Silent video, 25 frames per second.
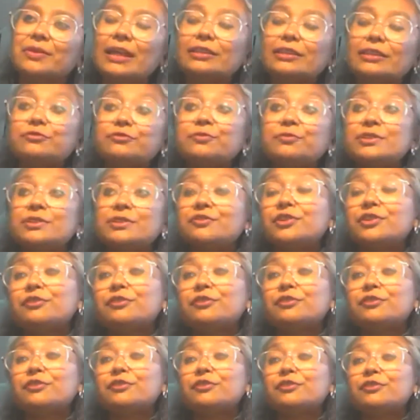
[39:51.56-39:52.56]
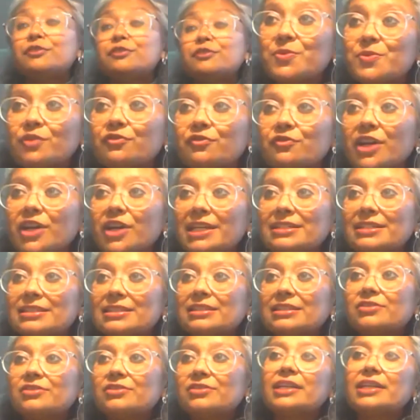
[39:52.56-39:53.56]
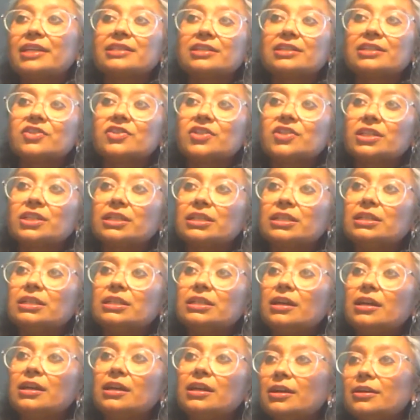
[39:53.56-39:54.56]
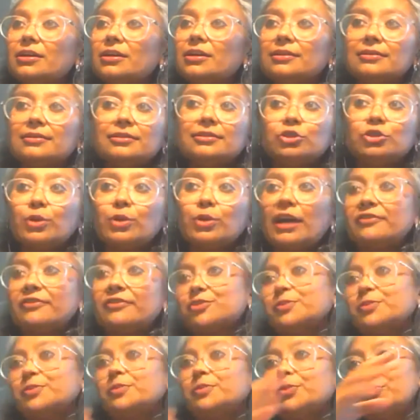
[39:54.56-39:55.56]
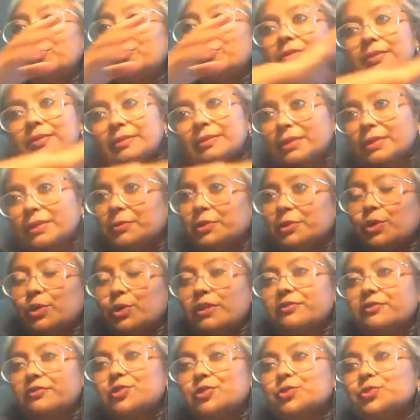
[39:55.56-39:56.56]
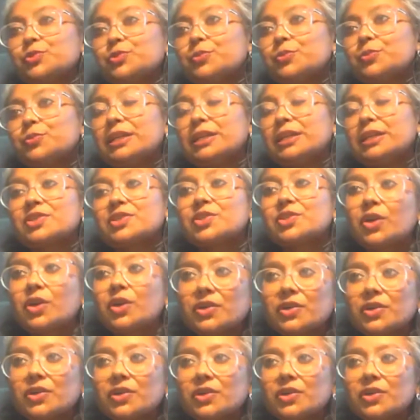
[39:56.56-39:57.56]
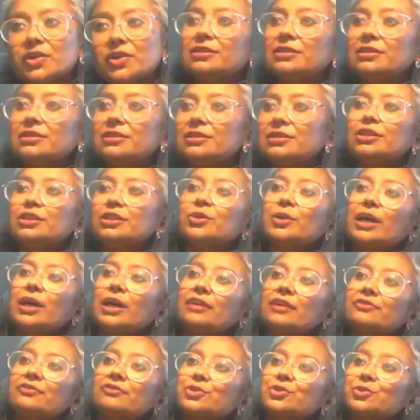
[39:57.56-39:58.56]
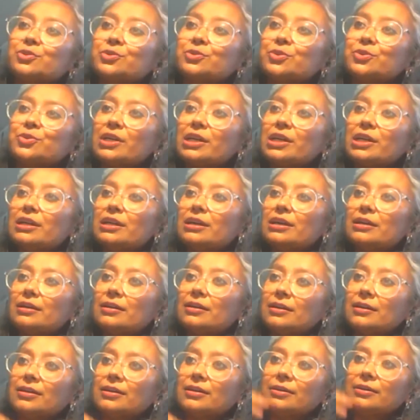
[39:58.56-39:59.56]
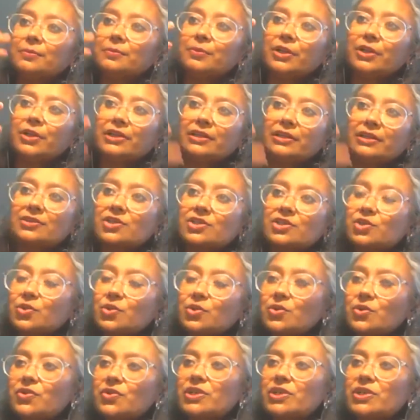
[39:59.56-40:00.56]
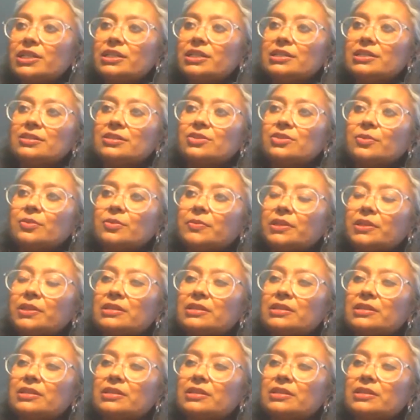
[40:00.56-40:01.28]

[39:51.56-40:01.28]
and different forms of writing. Writing really, you have to be bold. I mean, you have to be historical, you have to bring in stories. I mean,